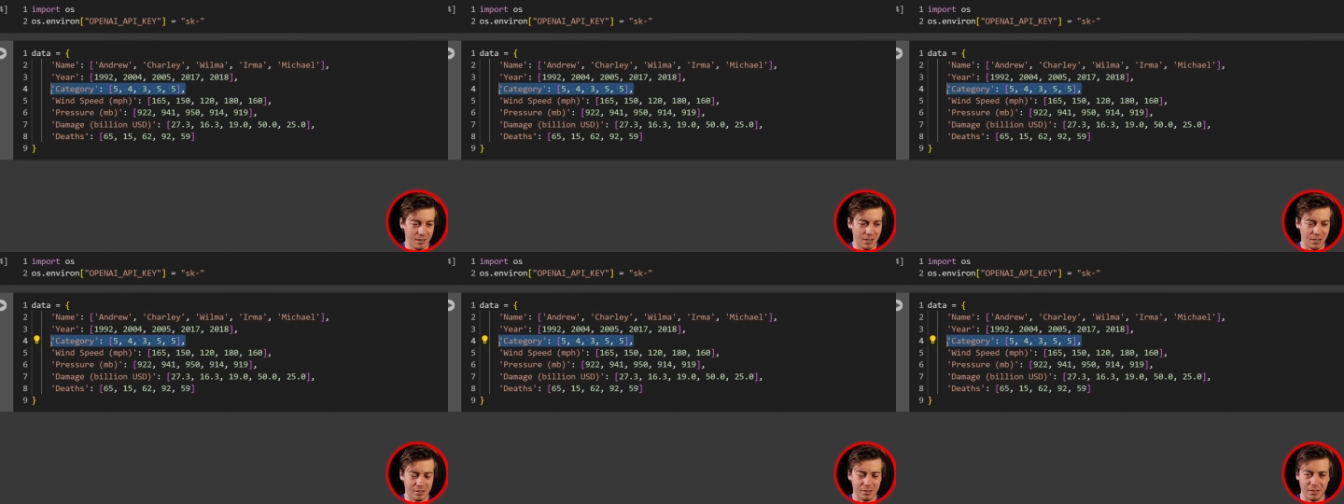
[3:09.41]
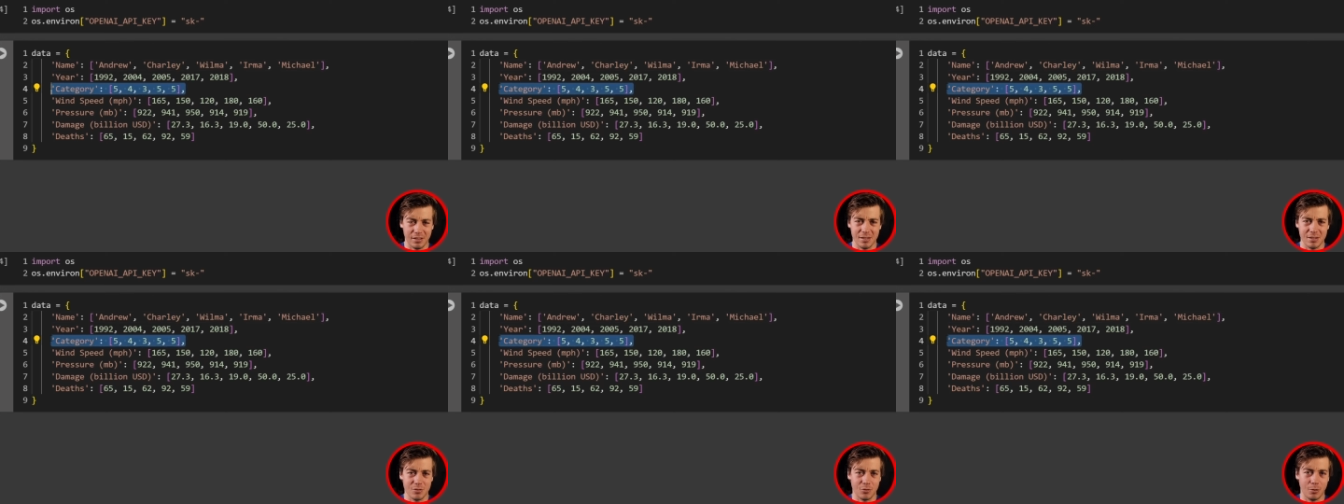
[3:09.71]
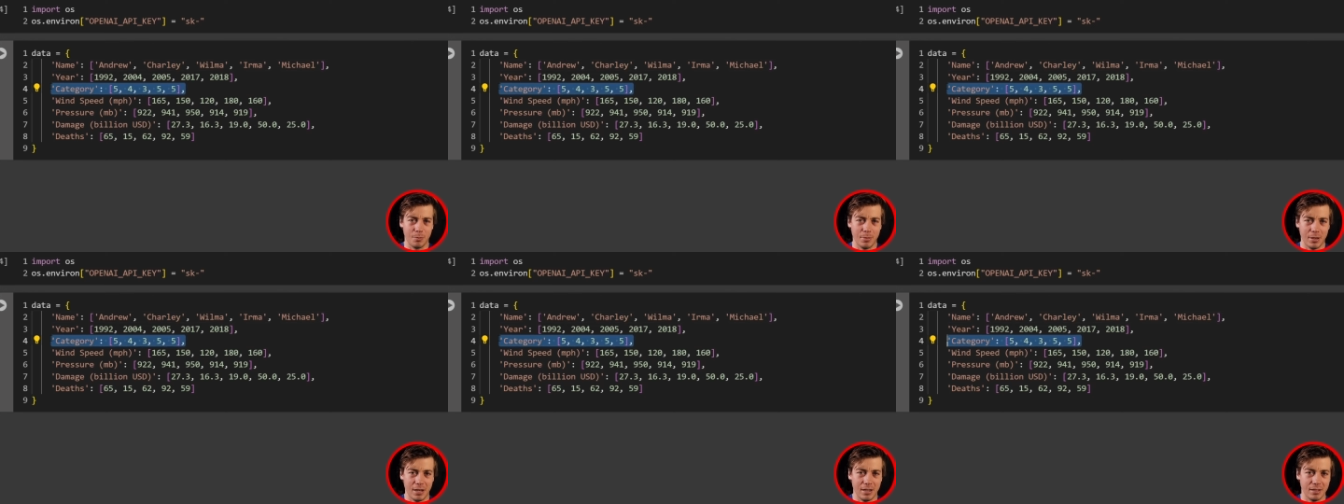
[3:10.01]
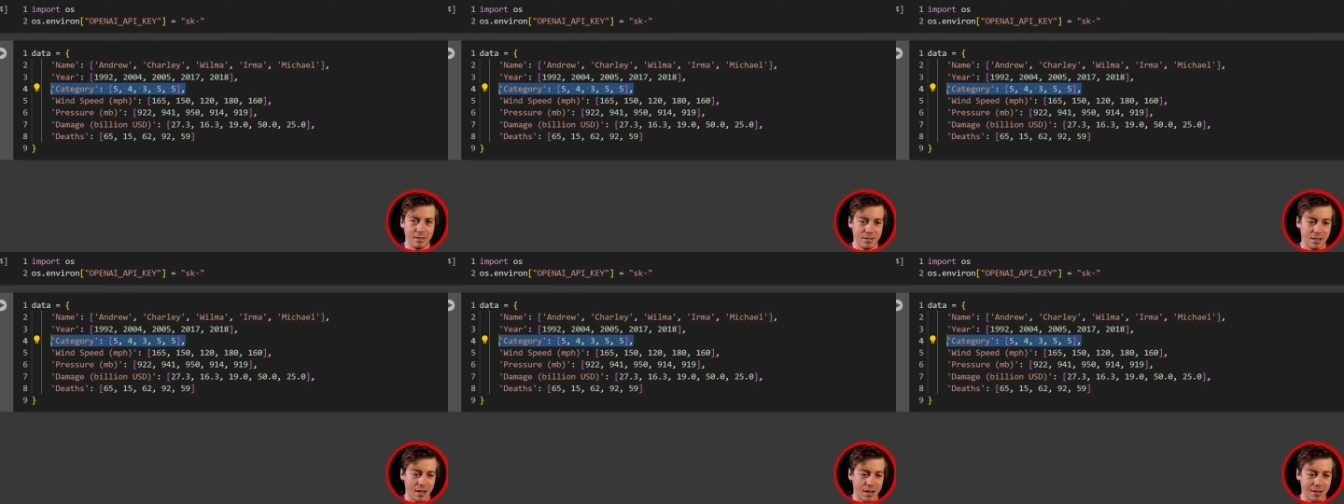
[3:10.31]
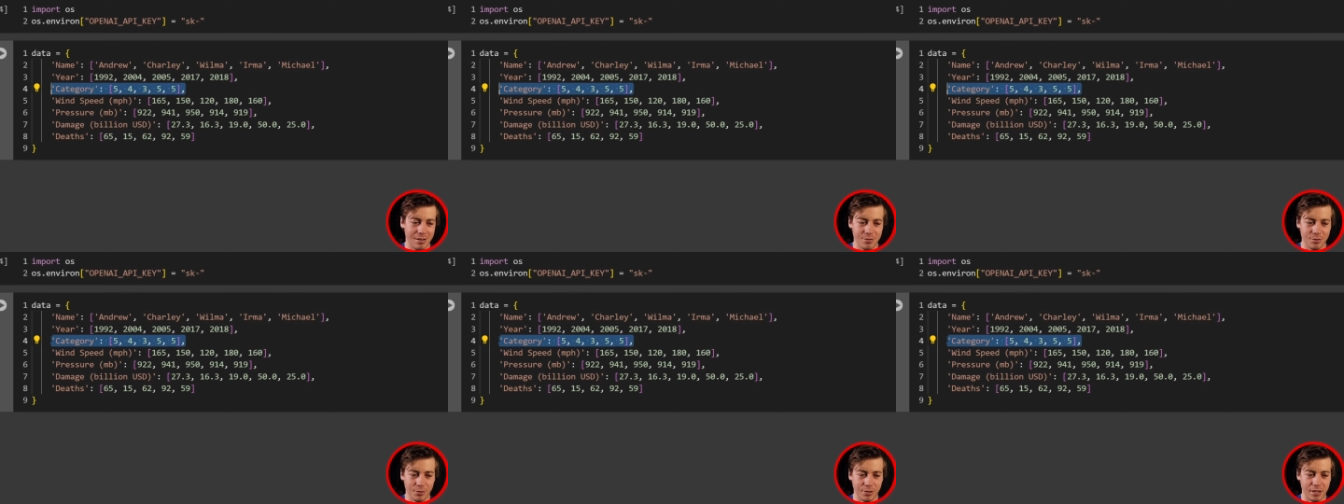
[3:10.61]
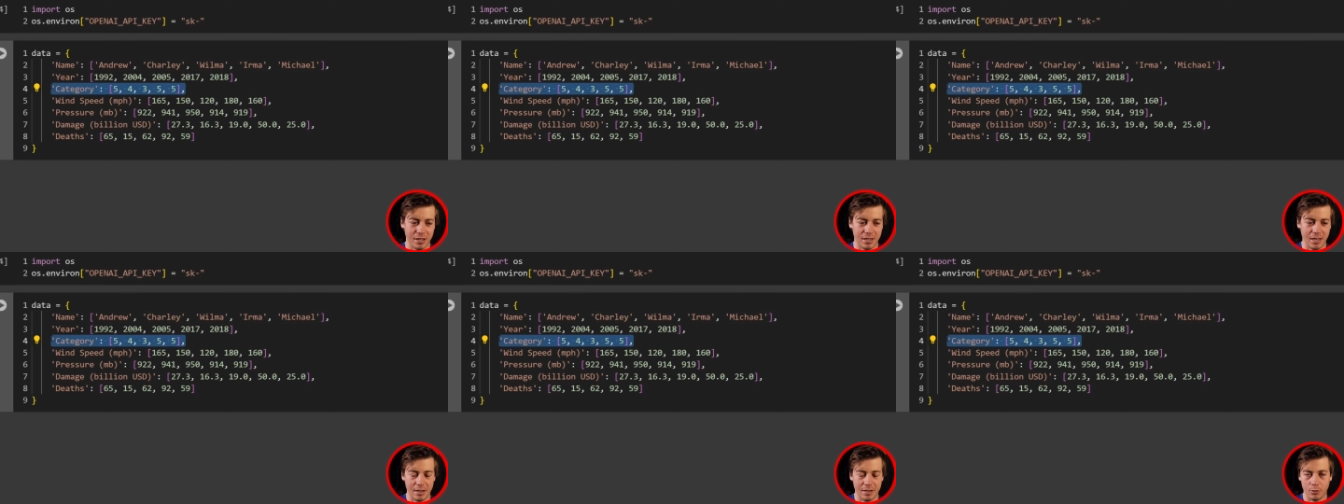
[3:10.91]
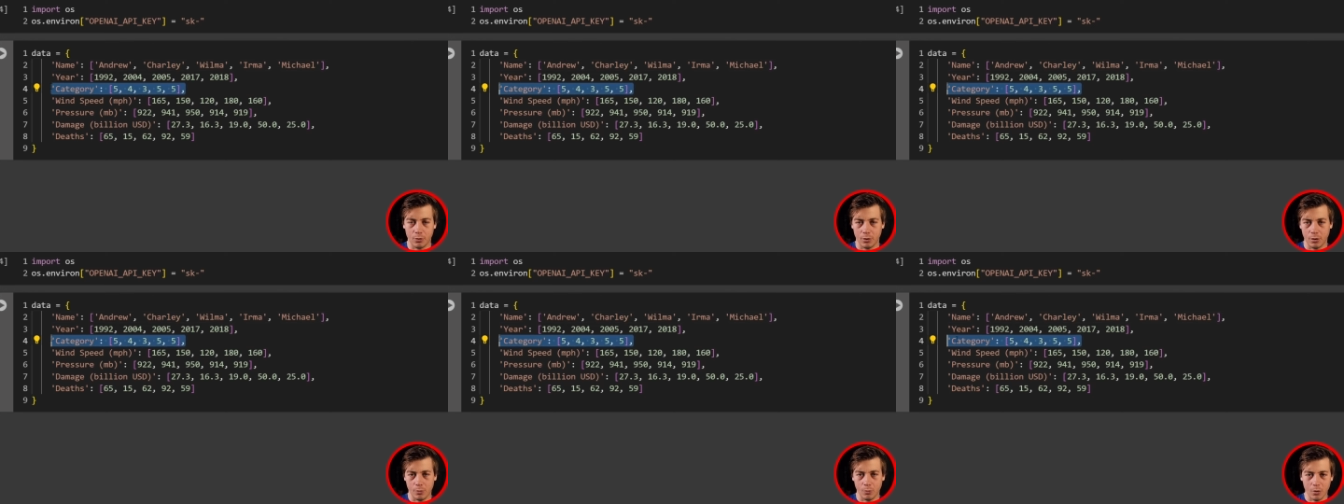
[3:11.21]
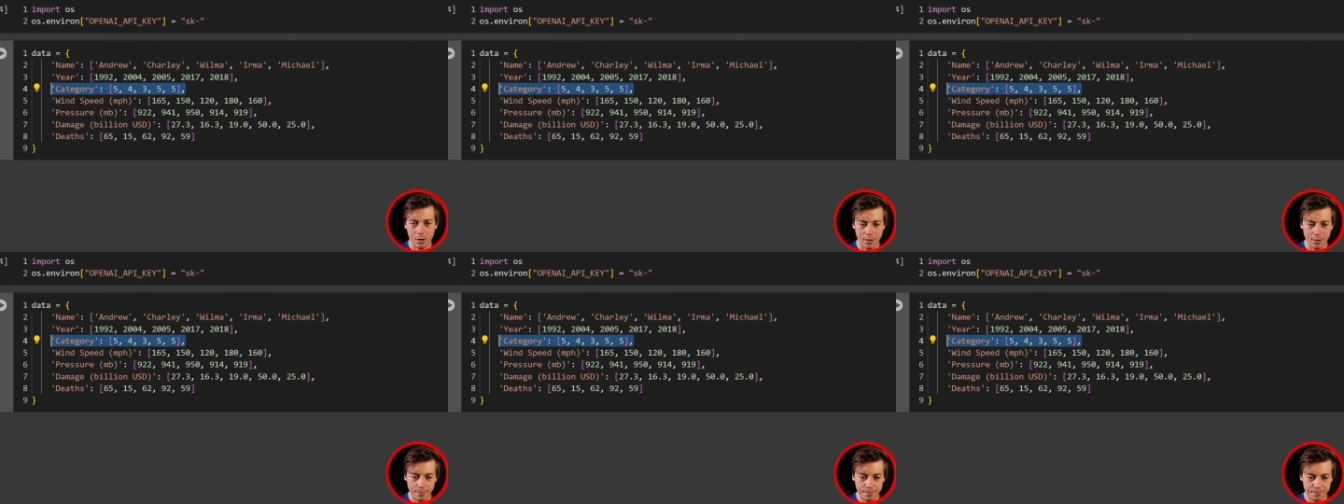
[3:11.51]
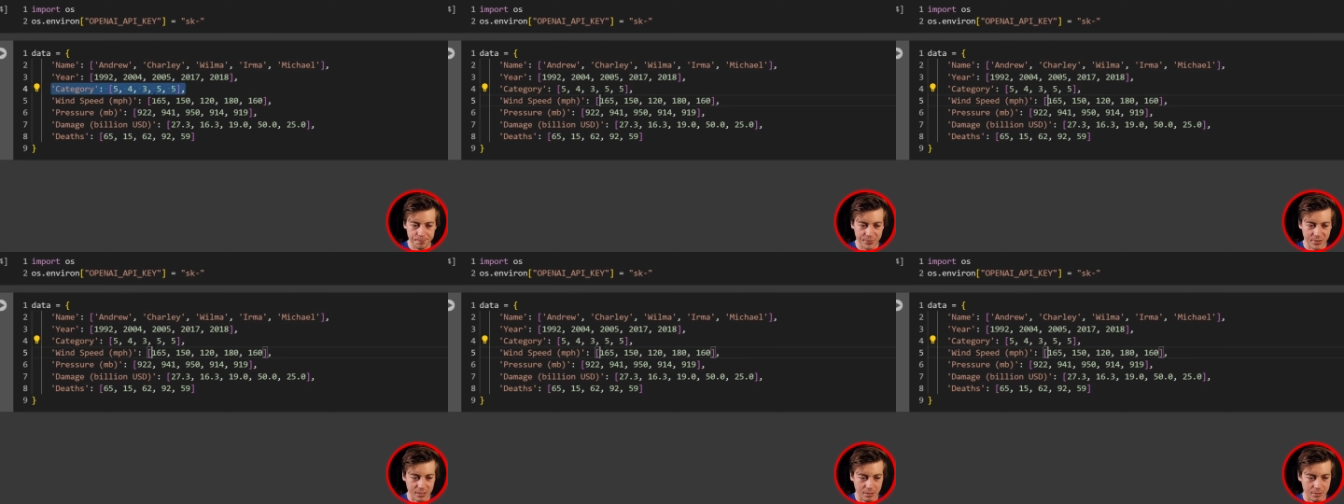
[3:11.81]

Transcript: Luckily, the storm hitting tonight is only a category one.